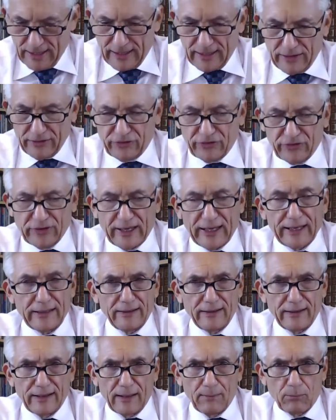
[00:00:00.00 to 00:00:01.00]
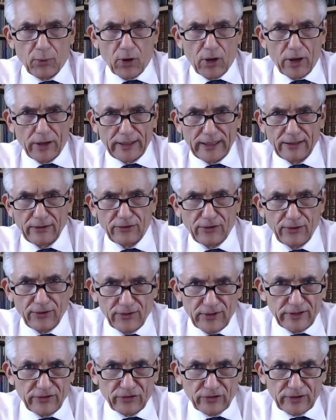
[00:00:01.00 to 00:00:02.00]
said and brought into the
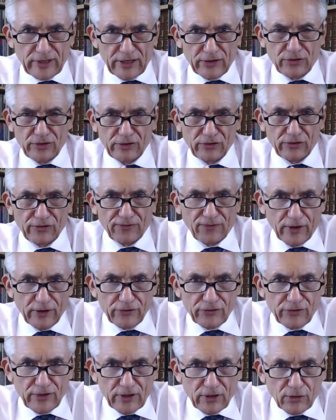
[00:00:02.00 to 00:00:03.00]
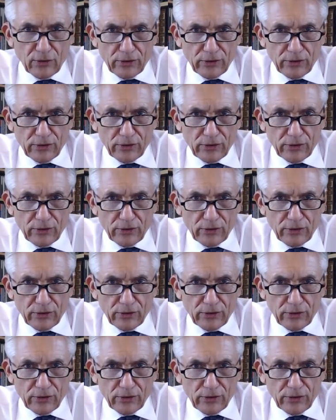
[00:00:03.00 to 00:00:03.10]
discussion as far as they're